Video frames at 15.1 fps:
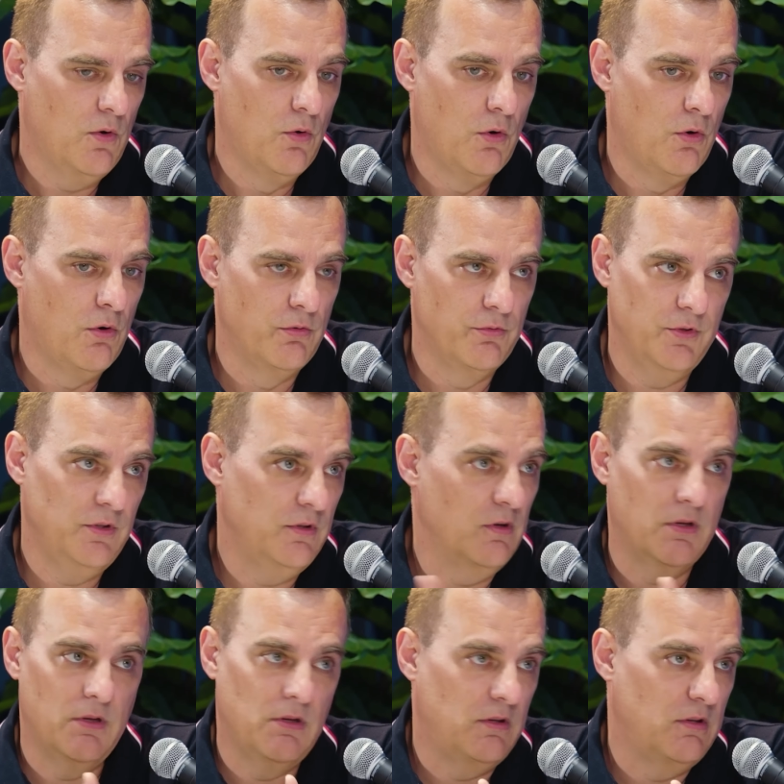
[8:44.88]
or
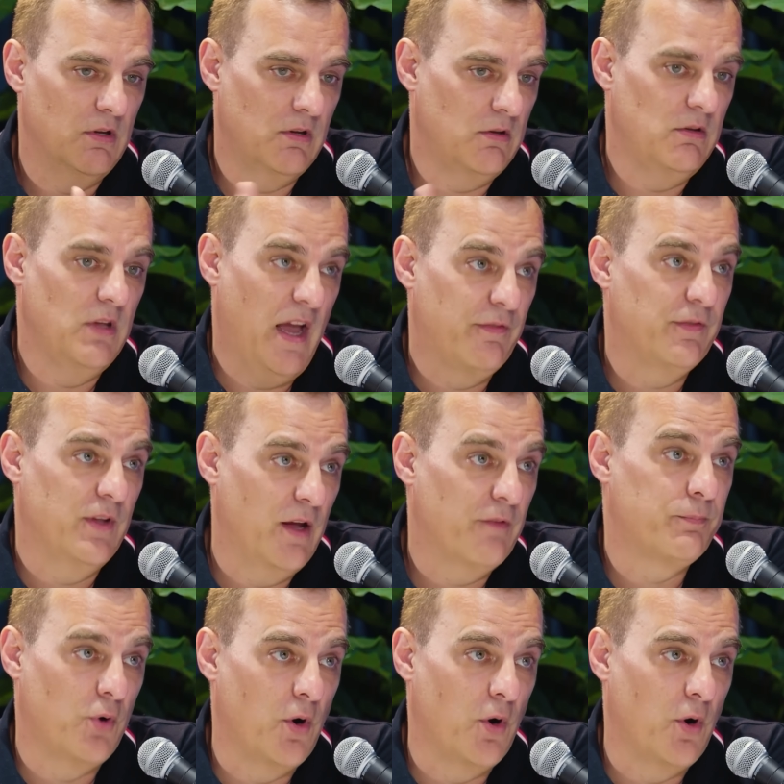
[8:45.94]
you you, you have you have